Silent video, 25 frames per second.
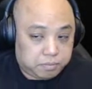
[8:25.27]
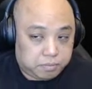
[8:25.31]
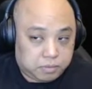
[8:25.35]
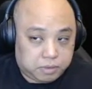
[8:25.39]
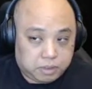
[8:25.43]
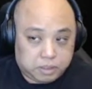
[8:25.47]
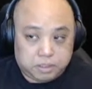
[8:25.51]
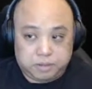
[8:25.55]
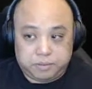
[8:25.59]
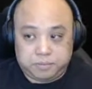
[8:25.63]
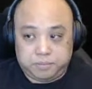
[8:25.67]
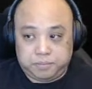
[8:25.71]

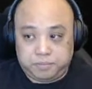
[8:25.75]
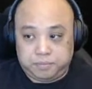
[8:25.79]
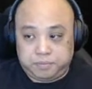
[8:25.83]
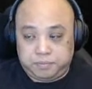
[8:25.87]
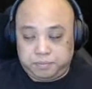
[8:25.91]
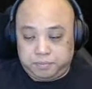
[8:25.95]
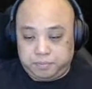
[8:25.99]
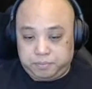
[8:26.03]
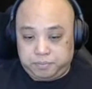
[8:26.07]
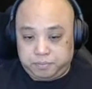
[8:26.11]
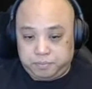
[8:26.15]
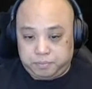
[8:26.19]
Okay.
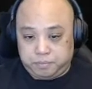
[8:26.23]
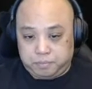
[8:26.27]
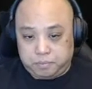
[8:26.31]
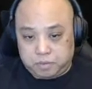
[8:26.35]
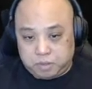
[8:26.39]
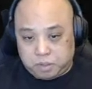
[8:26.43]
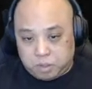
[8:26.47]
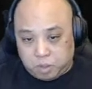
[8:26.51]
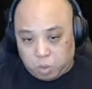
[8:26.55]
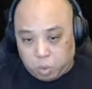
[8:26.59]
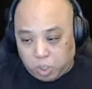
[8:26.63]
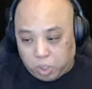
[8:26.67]

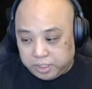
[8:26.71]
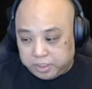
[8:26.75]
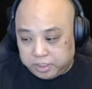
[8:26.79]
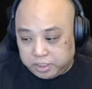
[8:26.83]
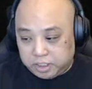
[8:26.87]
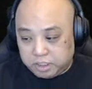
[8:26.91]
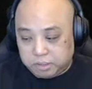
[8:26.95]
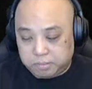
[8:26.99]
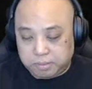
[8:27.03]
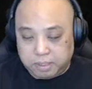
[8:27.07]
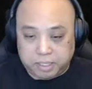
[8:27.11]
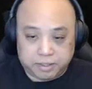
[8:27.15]

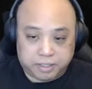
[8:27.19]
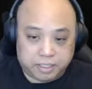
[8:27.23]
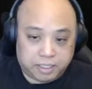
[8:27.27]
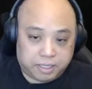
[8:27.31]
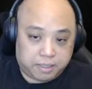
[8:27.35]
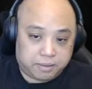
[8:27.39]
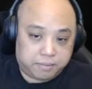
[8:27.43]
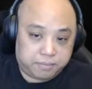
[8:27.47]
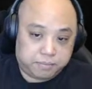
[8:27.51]
Questions about that?